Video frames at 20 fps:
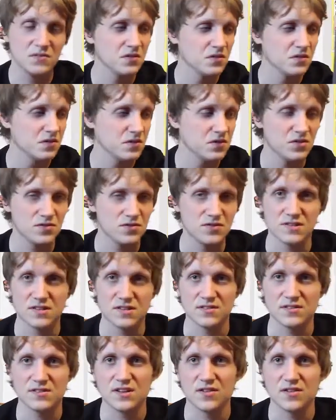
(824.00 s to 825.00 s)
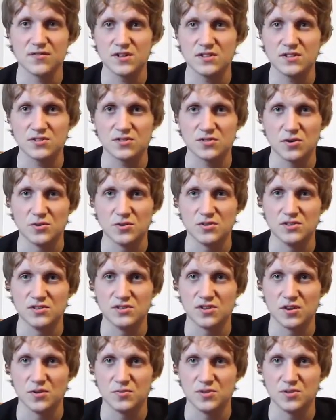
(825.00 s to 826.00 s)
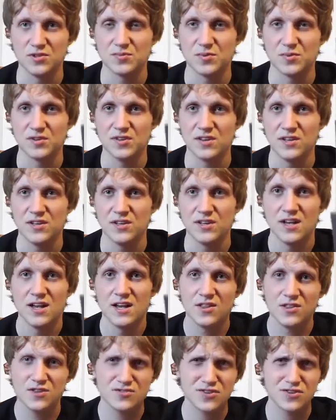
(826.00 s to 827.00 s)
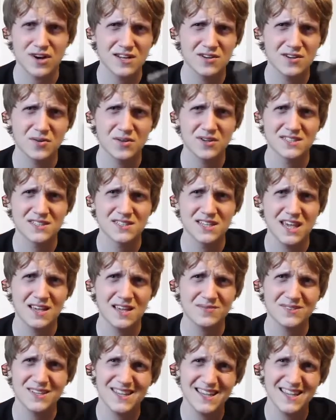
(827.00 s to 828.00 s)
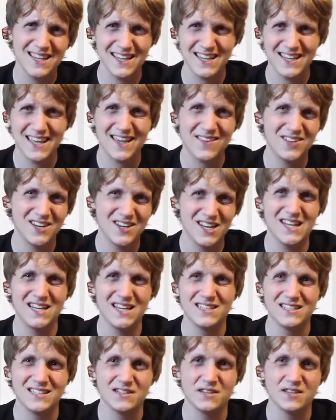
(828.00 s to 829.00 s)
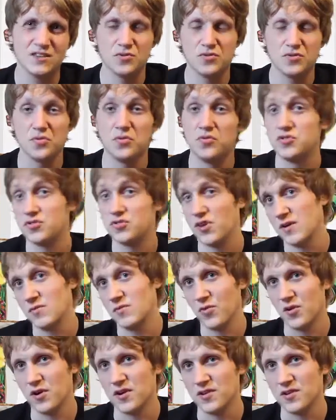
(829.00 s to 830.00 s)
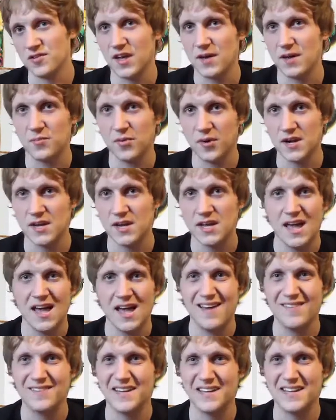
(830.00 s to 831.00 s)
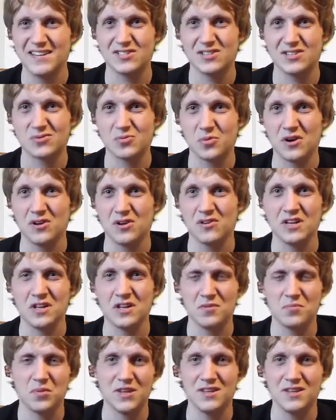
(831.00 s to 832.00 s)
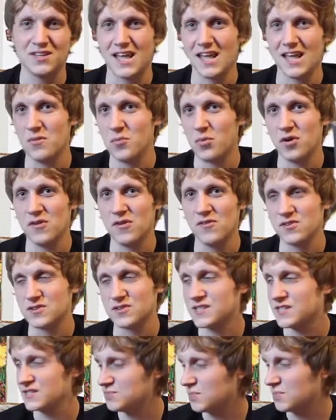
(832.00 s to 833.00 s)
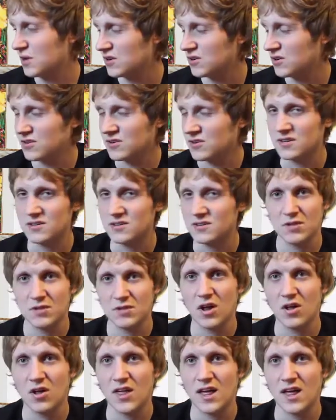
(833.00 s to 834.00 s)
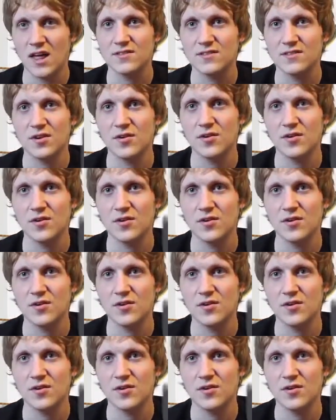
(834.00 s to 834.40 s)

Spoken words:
there's stuff like Swords and Serpents, but the Dragon Quest games, they haven't aged. The Dragon Warrior at that point haven't aged as well. You know, you play the Game Boy version, it's better, and all that. So